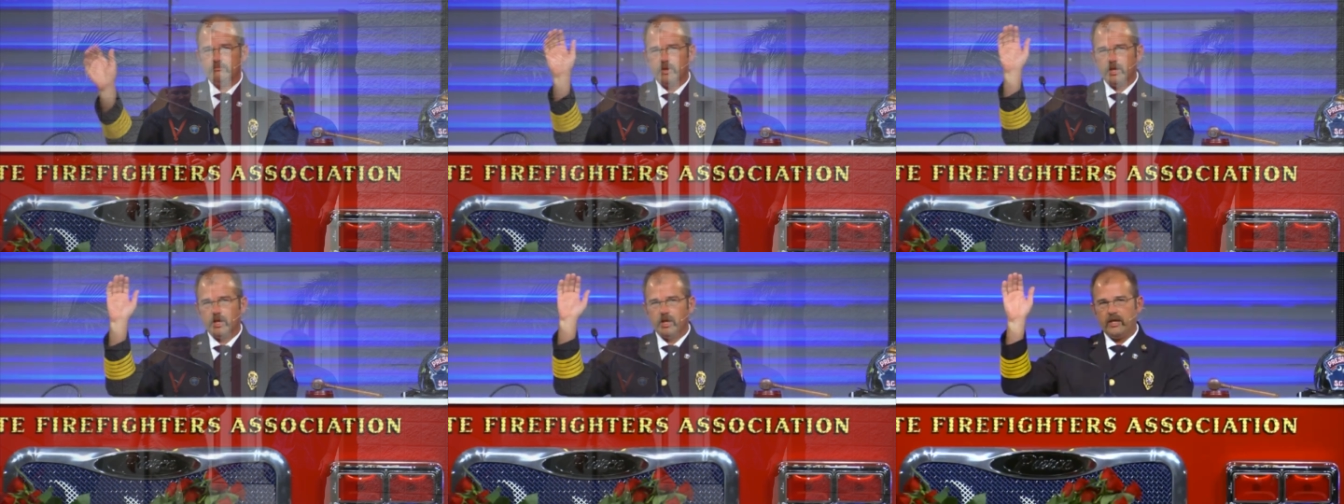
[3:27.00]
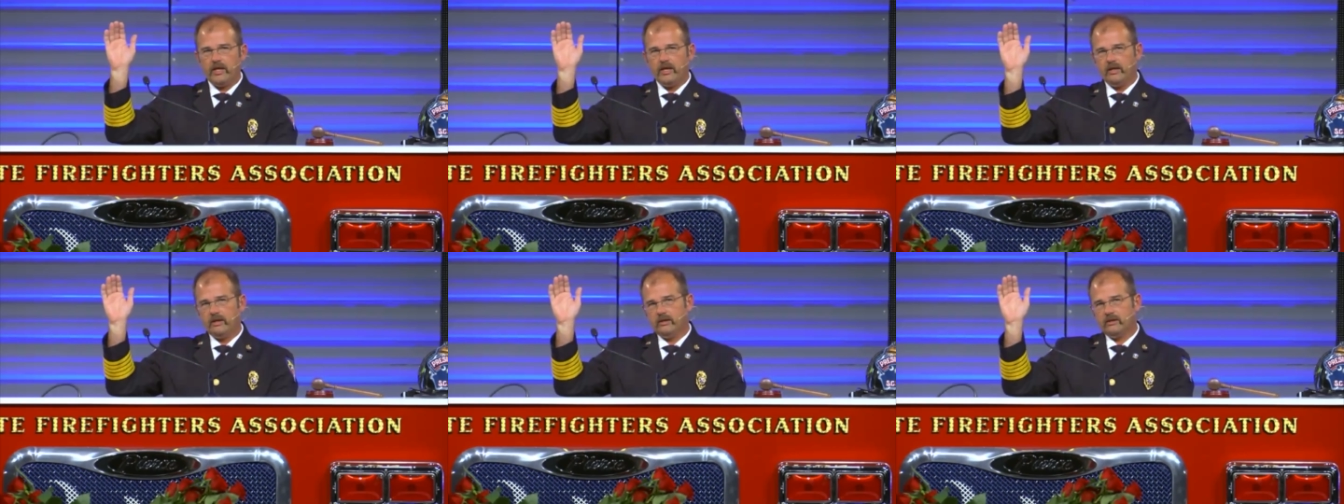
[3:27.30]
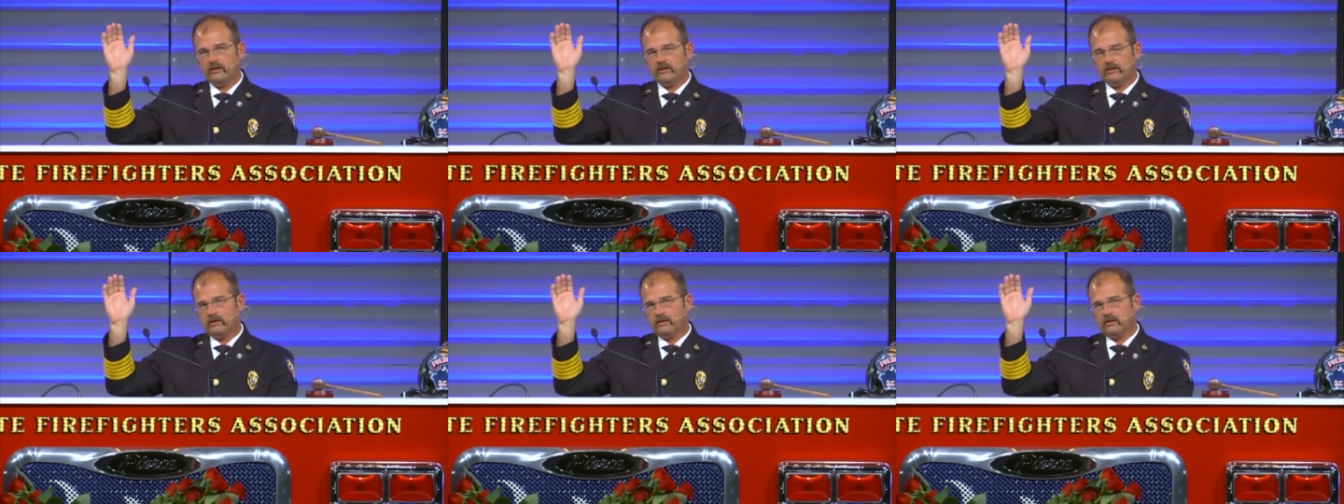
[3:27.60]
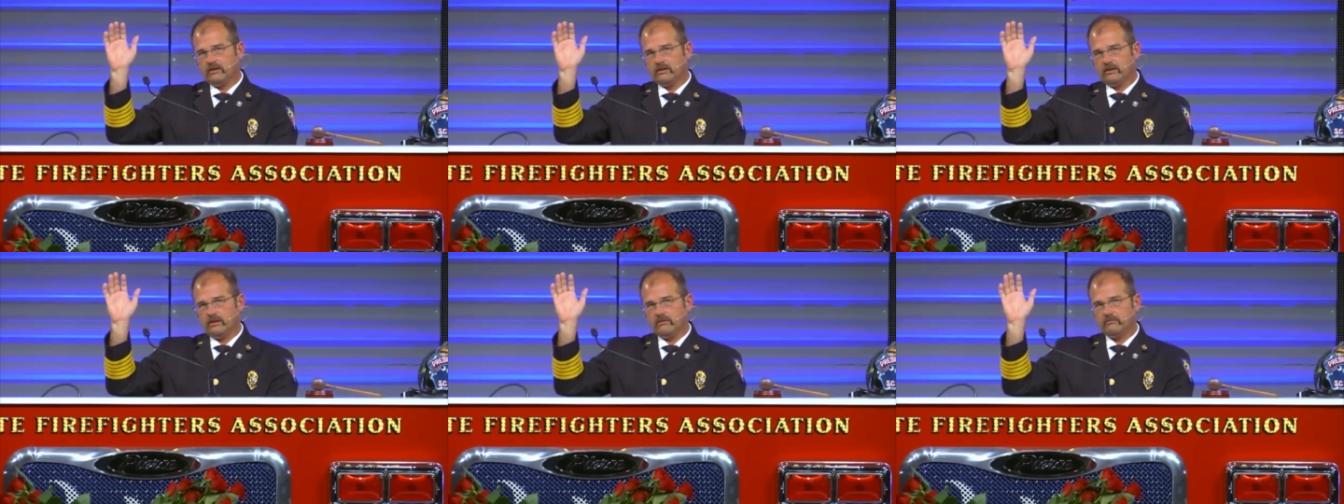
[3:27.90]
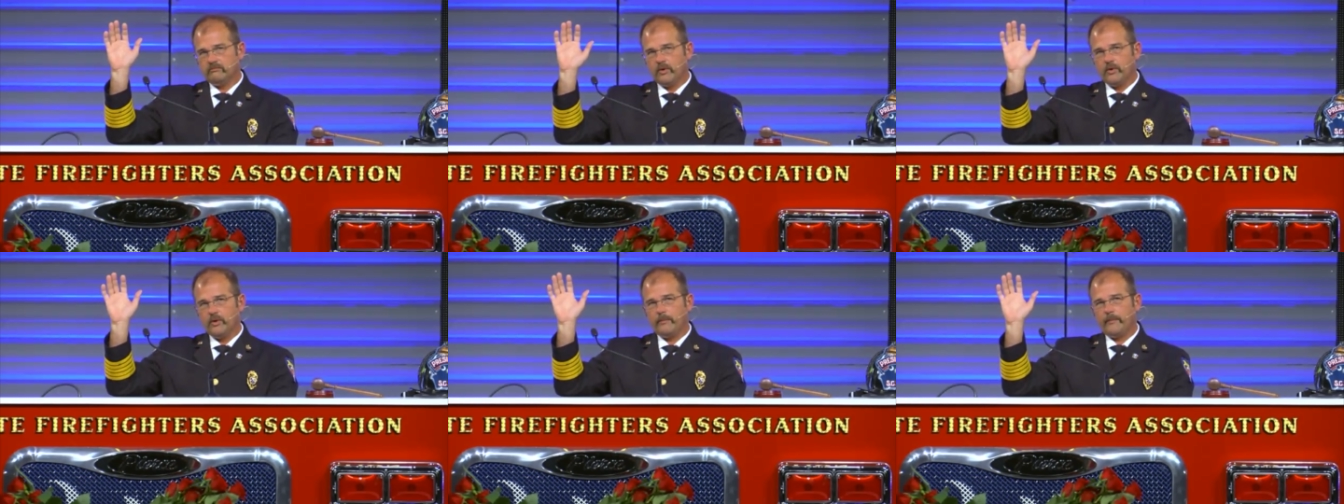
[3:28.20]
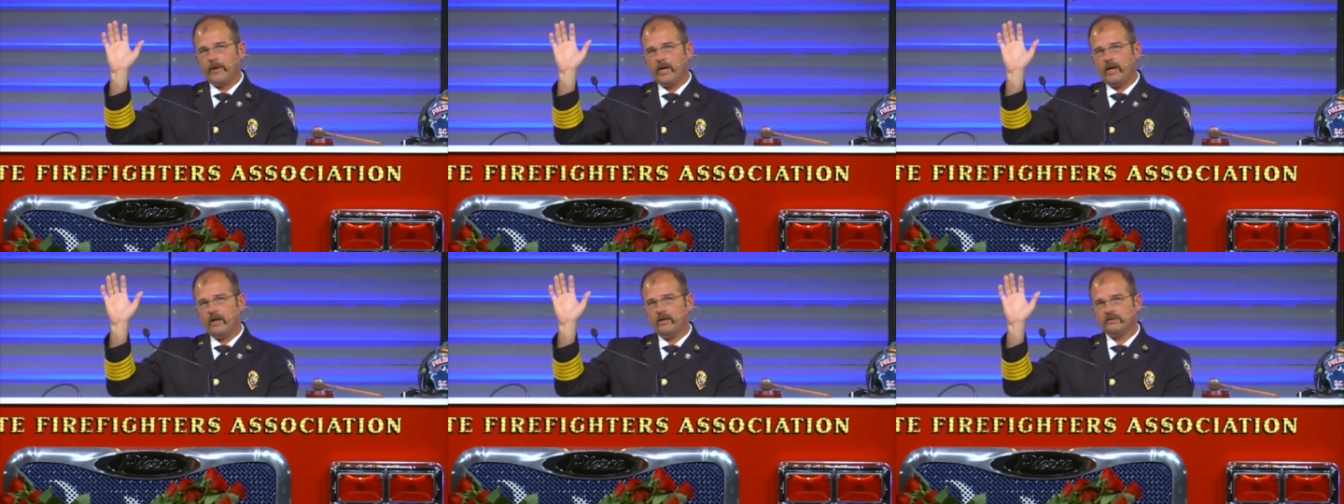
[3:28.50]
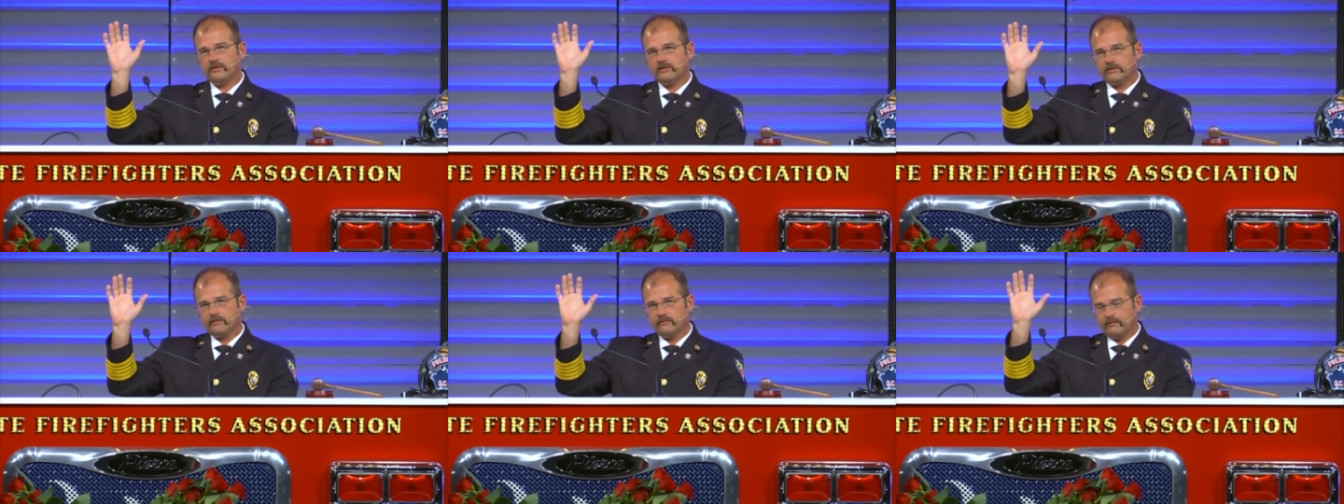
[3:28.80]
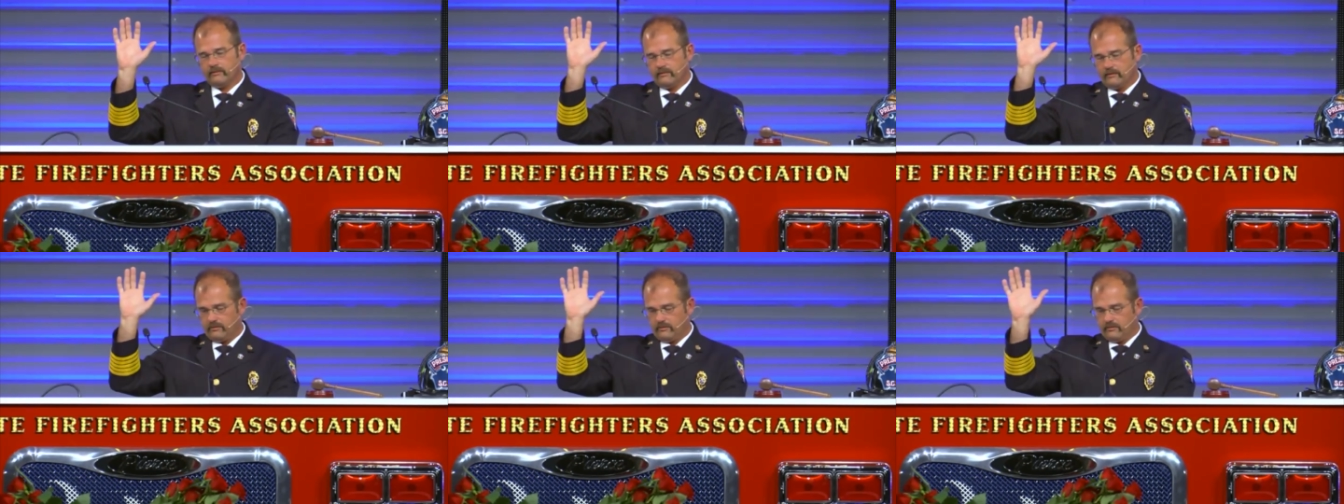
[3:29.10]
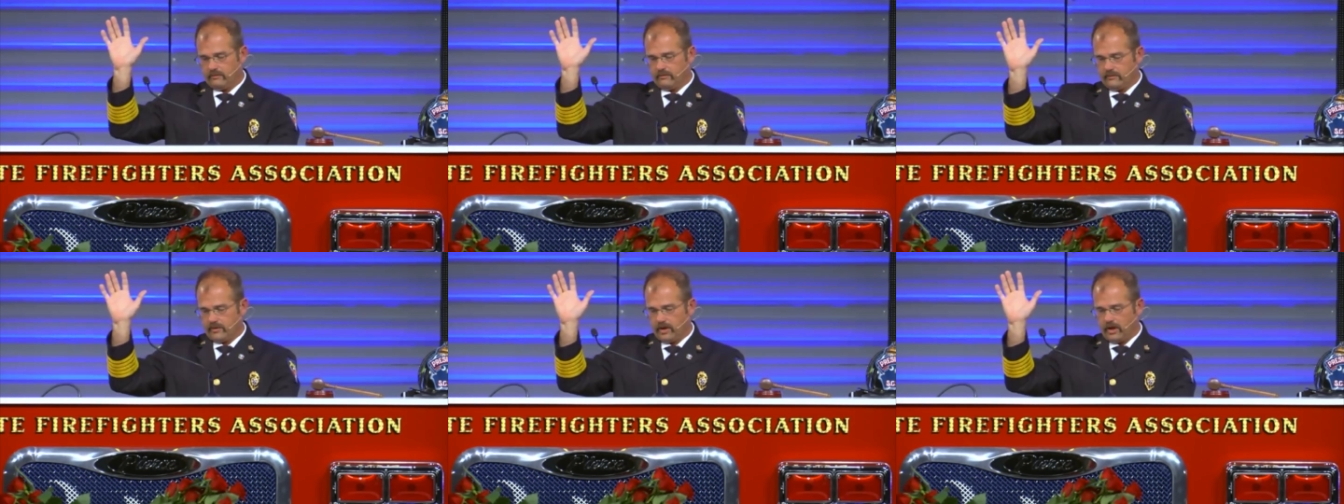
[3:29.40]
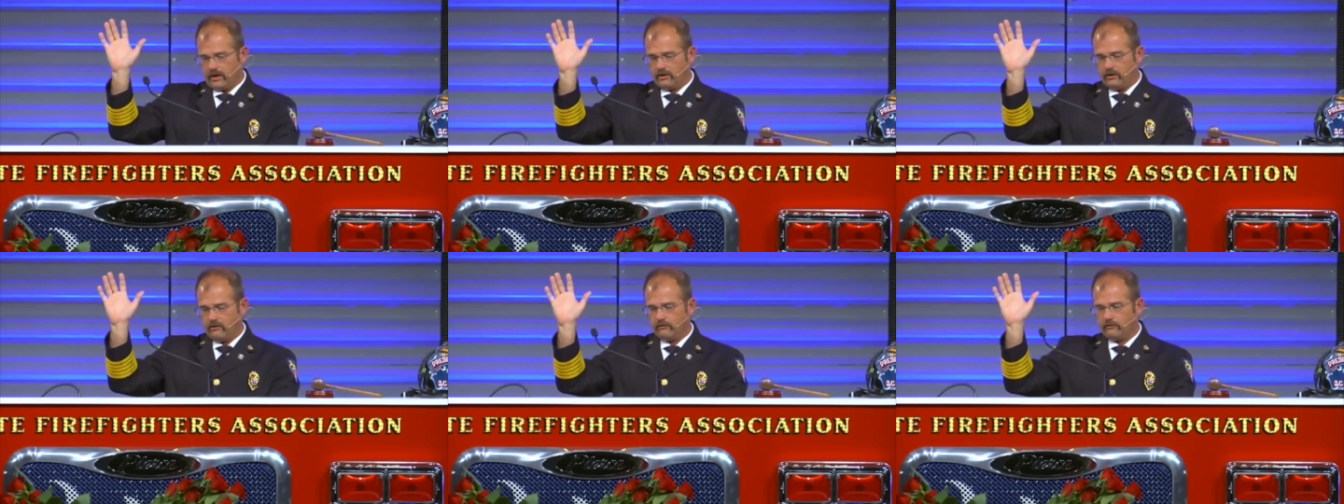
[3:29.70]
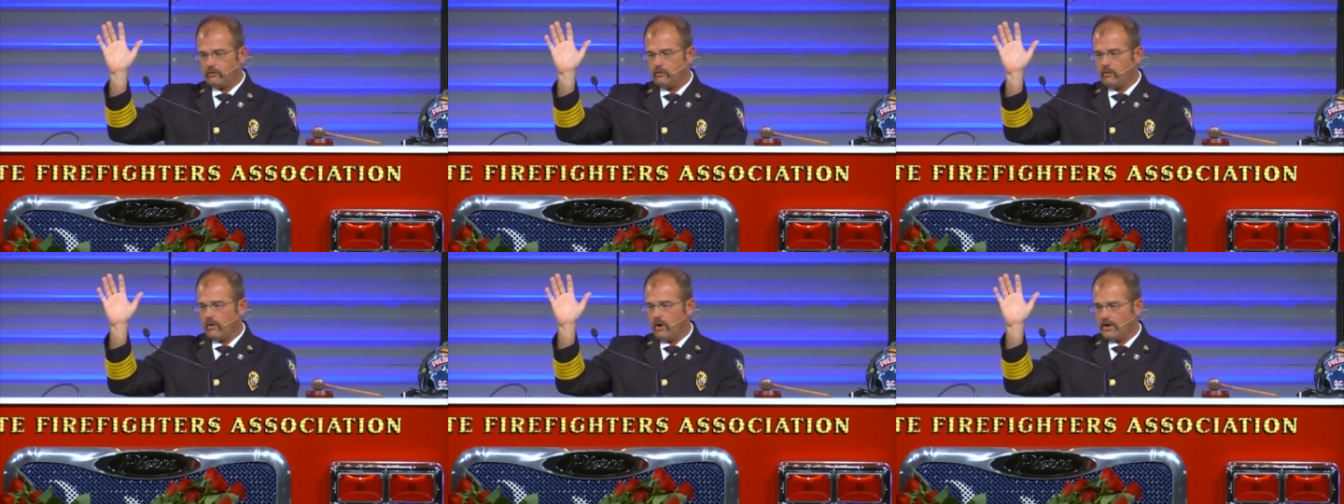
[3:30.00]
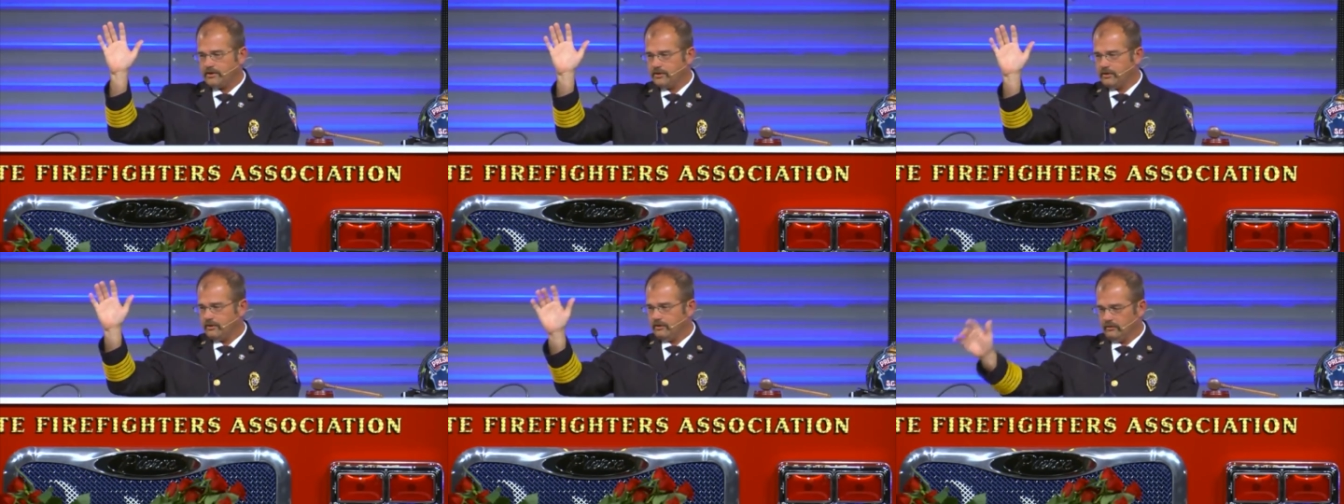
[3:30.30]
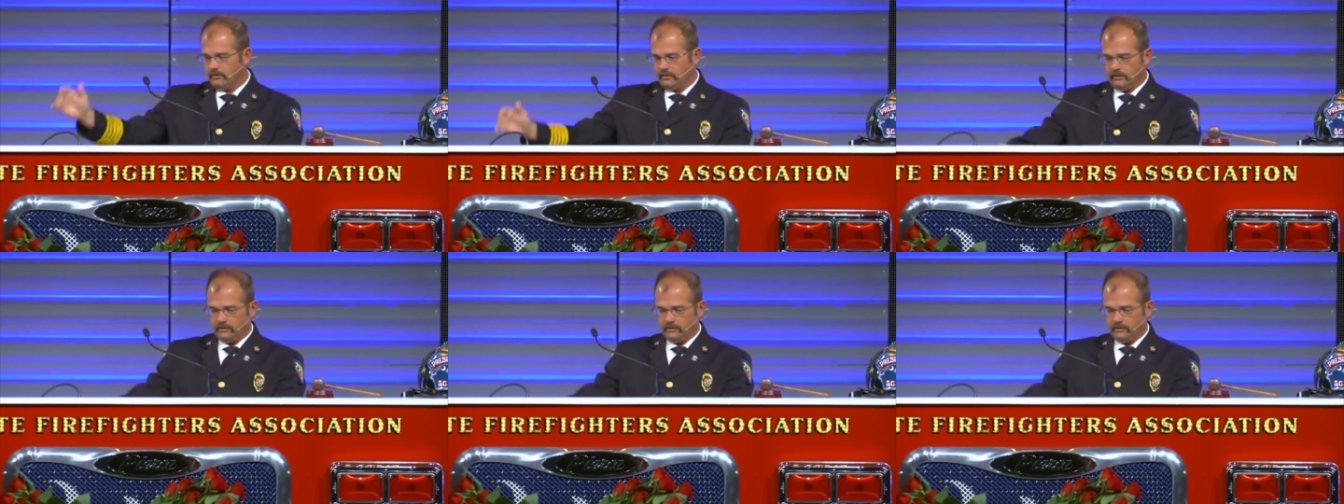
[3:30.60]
Billy in Budapest, Thank you for watching.